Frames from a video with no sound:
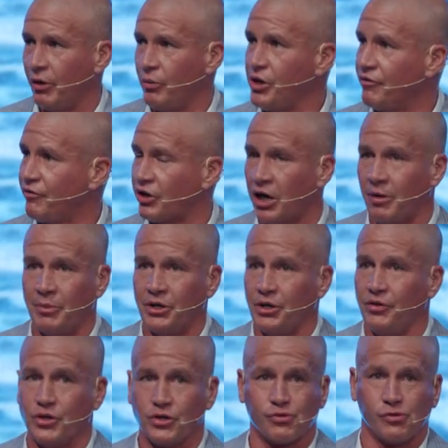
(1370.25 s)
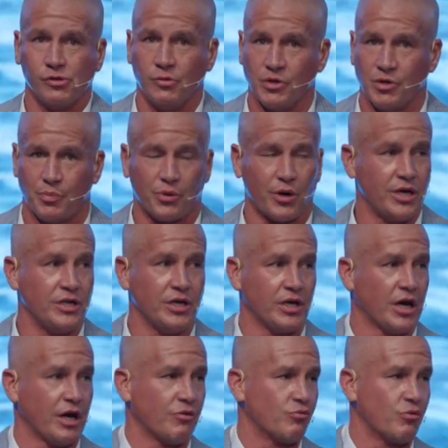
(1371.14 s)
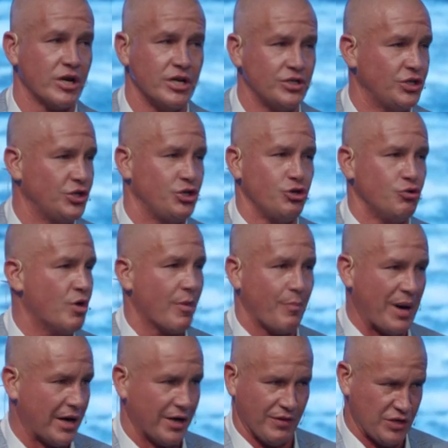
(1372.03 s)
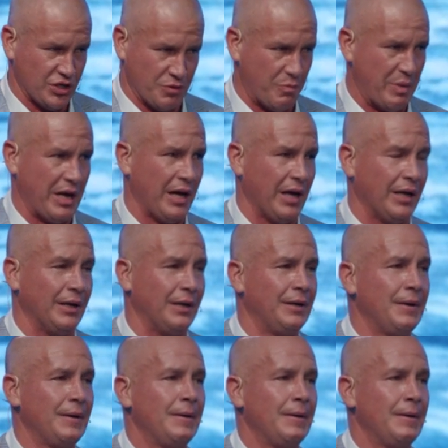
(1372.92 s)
We have come into this room to pray that God raises you up out of this bed.